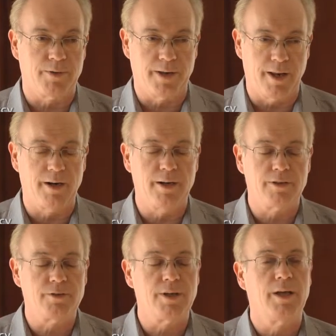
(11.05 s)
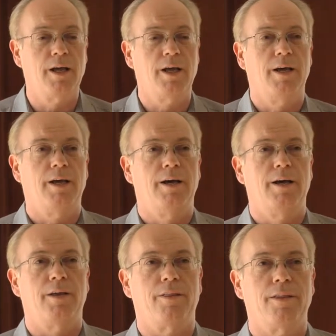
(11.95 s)
for the dental industry.
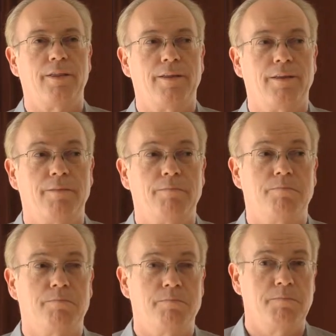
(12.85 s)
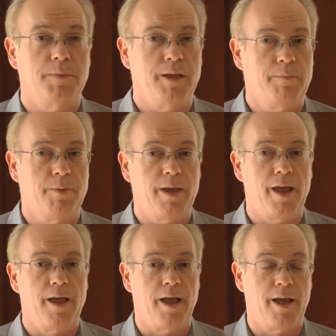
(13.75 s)
The
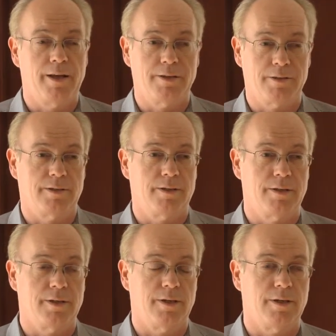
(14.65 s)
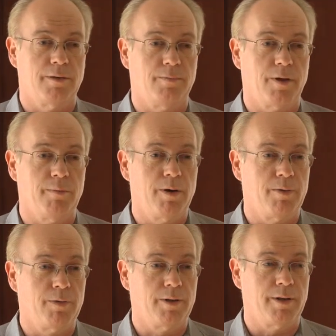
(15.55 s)
EPA has come out
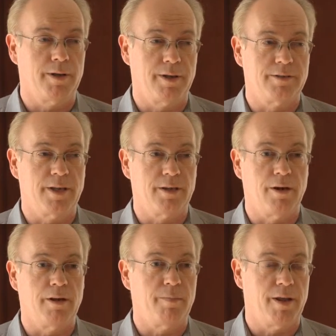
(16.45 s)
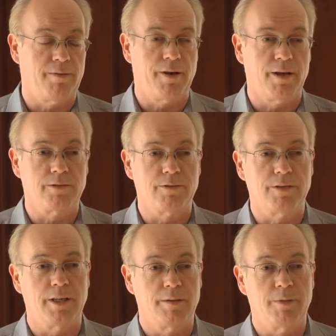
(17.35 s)
with and sent all the manufacturers
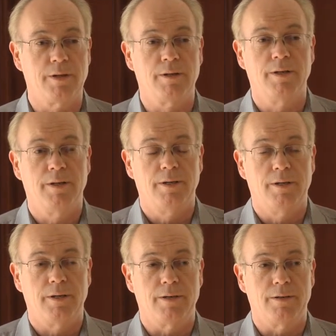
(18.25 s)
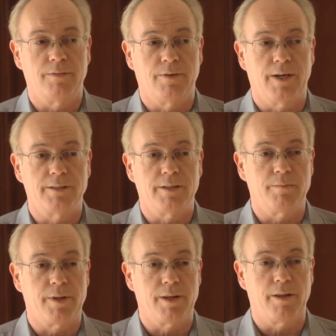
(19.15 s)
an email advising
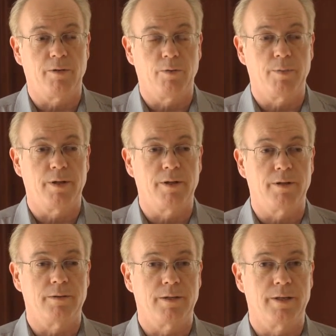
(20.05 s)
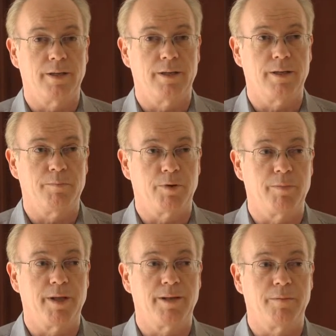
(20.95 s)
them that they will be
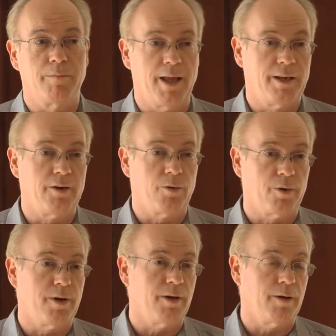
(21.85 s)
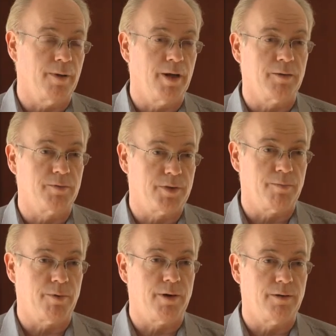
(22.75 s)
implementing mandatory amalgam
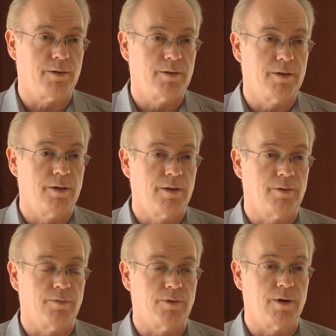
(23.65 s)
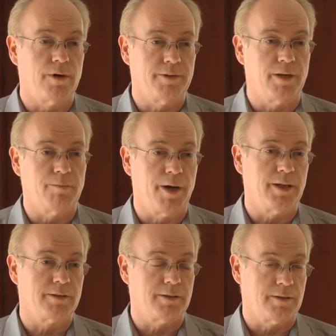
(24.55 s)
separator for all dental
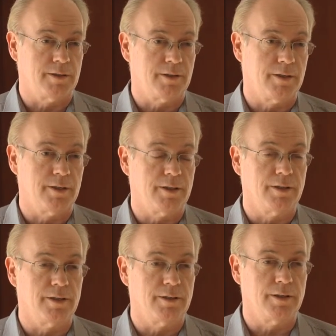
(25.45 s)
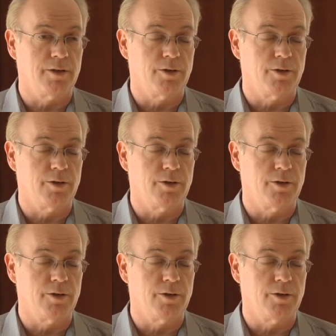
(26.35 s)
practices in the